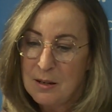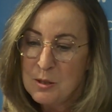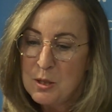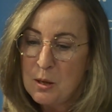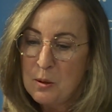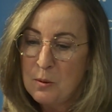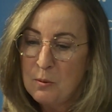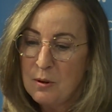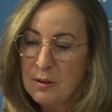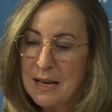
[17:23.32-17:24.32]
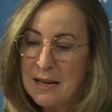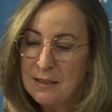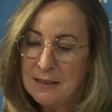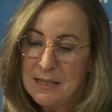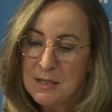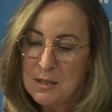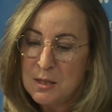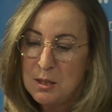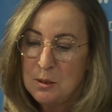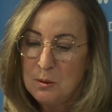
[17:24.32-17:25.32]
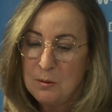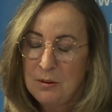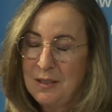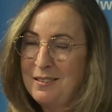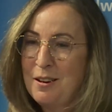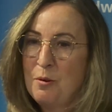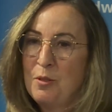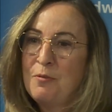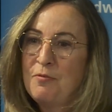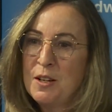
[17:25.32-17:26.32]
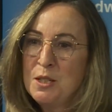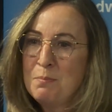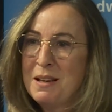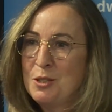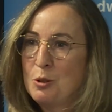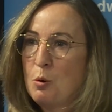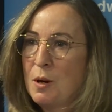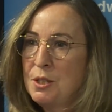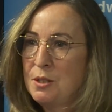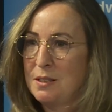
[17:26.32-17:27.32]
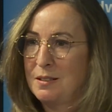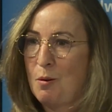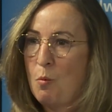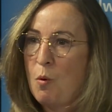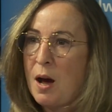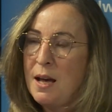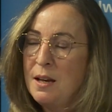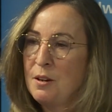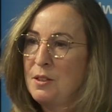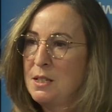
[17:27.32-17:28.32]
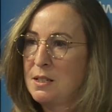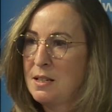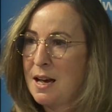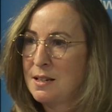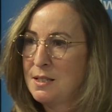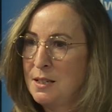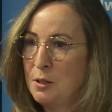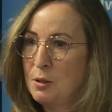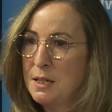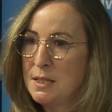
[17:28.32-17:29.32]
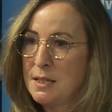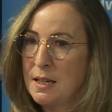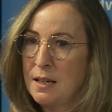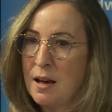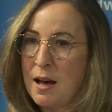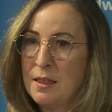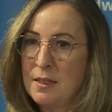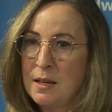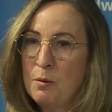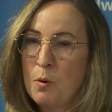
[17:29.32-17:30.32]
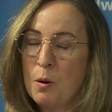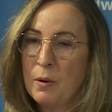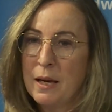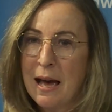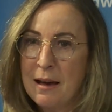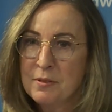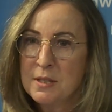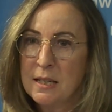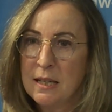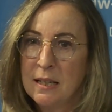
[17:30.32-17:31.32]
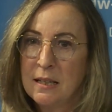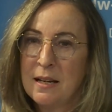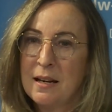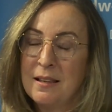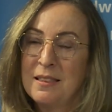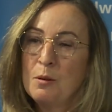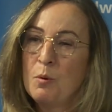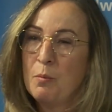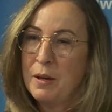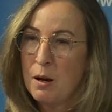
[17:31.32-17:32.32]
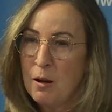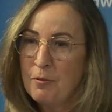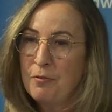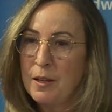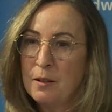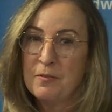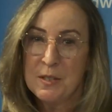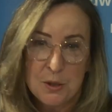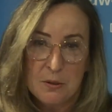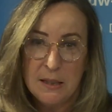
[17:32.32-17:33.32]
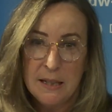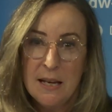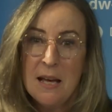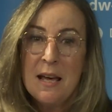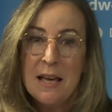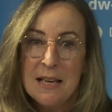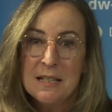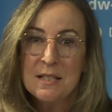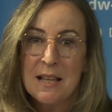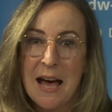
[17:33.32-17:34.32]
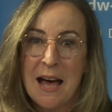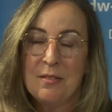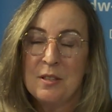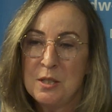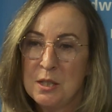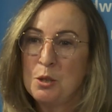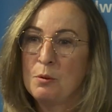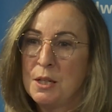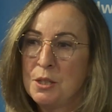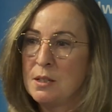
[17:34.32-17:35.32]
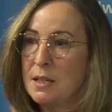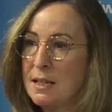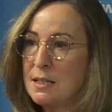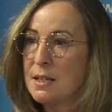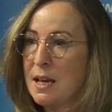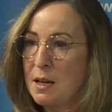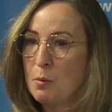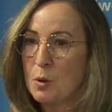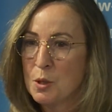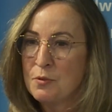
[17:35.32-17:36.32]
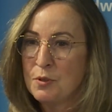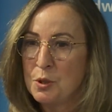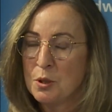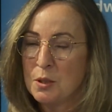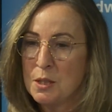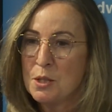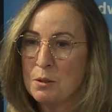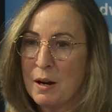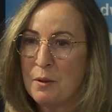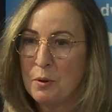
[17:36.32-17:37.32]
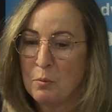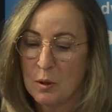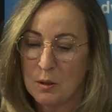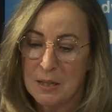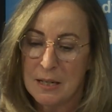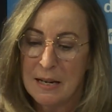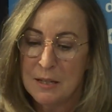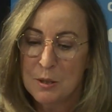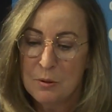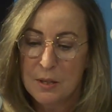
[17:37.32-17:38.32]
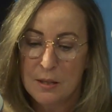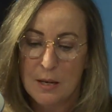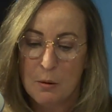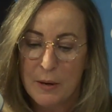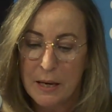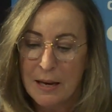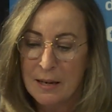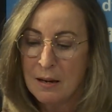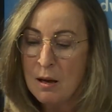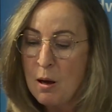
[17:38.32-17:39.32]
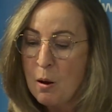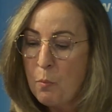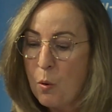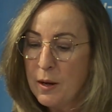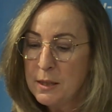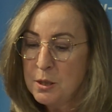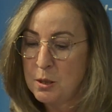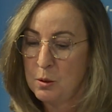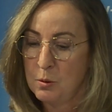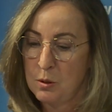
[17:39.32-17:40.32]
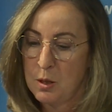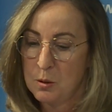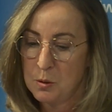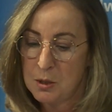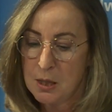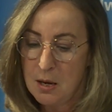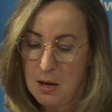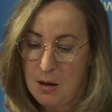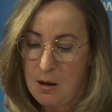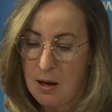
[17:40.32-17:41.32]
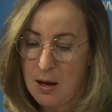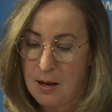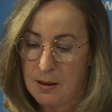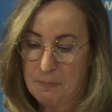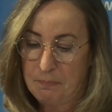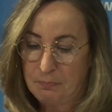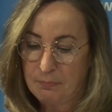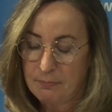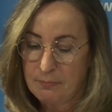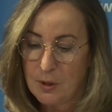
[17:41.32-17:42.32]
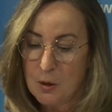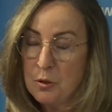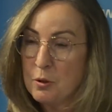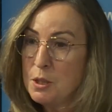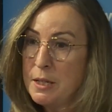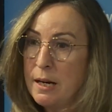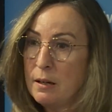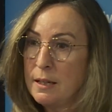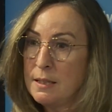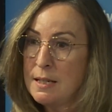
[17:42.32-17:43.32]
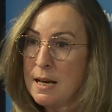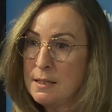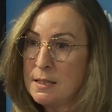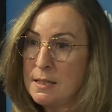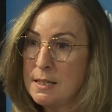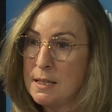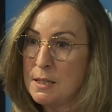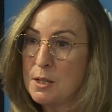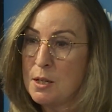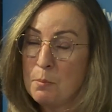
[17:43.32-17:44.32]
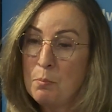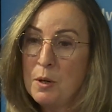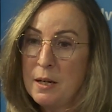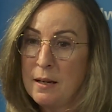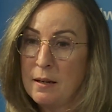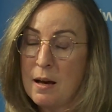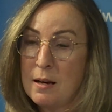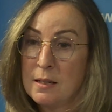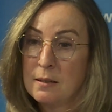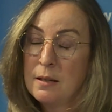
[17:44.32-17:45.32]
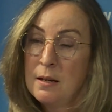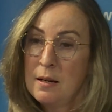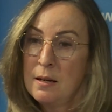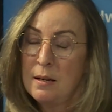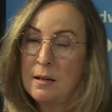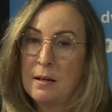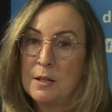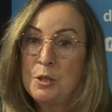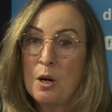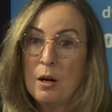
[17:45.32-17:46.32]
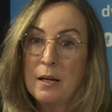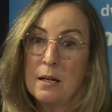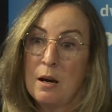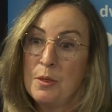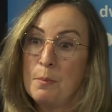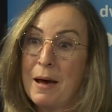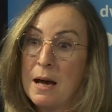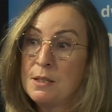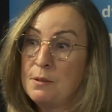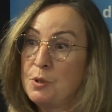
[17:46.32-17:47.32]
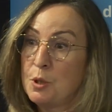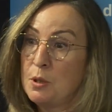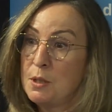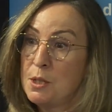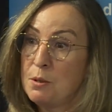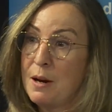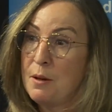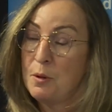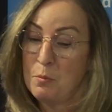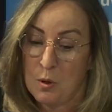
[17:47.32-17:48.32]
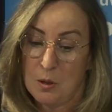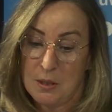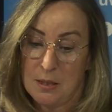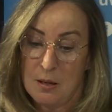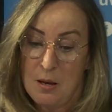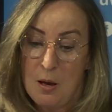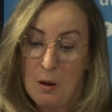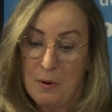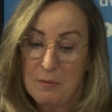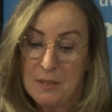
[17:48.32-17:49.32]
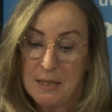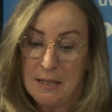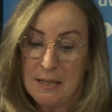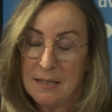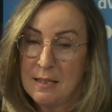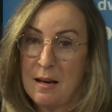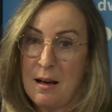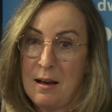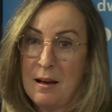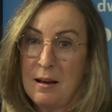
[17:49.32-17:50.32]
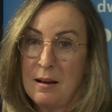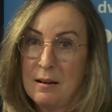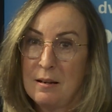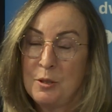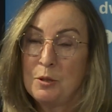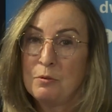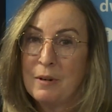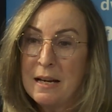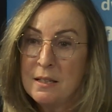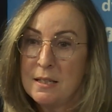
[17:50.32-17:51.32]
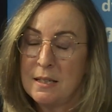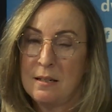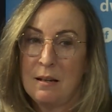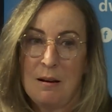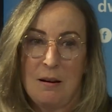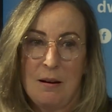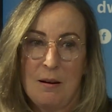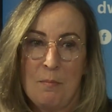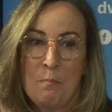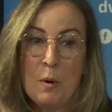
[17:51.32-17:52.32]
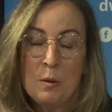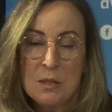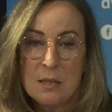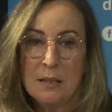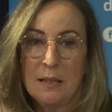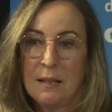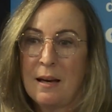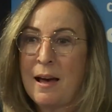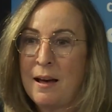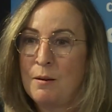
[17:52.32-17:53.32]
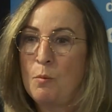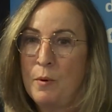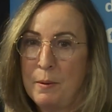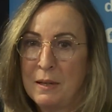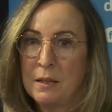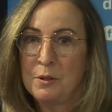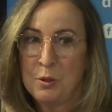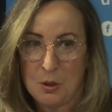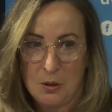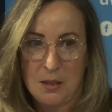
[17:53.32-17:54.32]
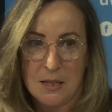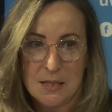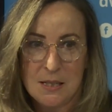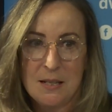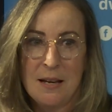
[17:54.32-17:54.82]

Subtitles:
So that leads us to, you know, the fundamental question, why are these attacks increasing? I think what we have seen, and I think what we all feel viscerally, is that the situation is getting worse for journalists around the world. And I do think that we can point to those authoritarian tendencies that are putting a target on the backs of journalists around the world. And we've seen it directed mostly at women journalists.